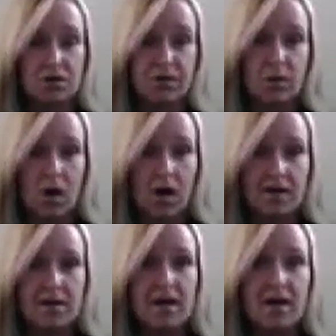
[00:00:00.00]

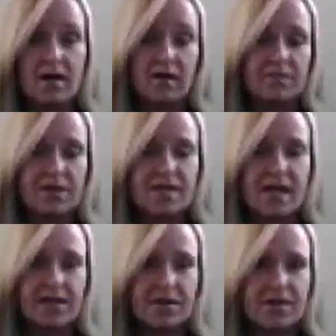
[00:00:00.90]
countrywide government
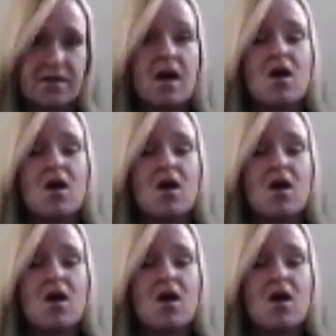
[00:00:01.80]
tenders.